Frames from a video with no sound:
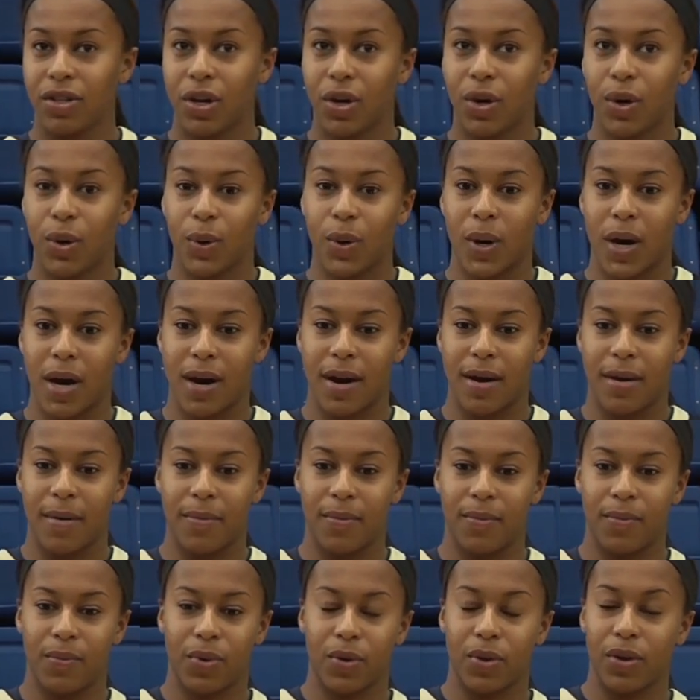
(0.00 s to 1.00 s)
So
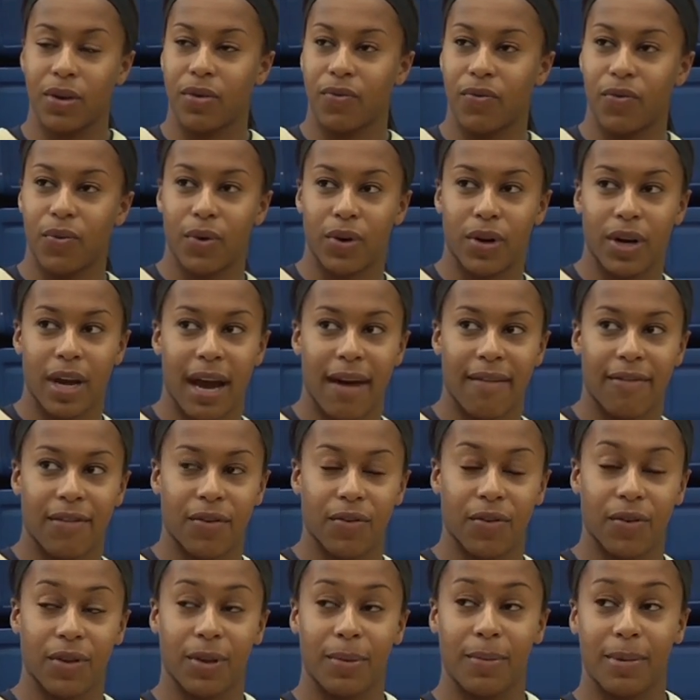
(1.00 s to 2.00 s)
um, we're looking forward to having
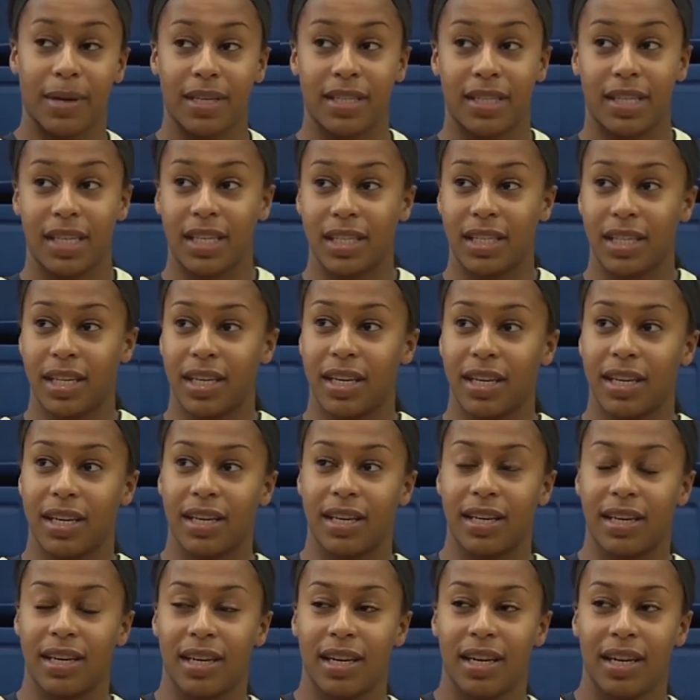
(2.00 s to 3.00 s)
a really big season
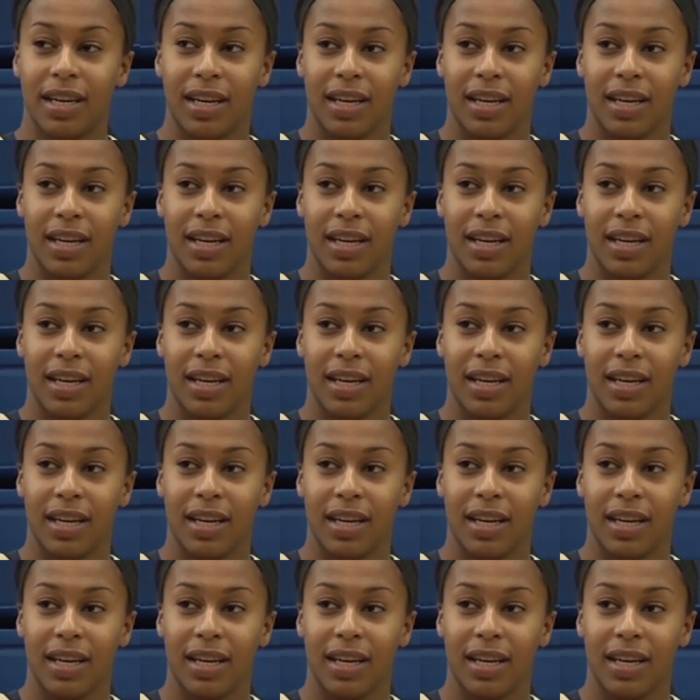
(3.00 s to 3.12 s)
and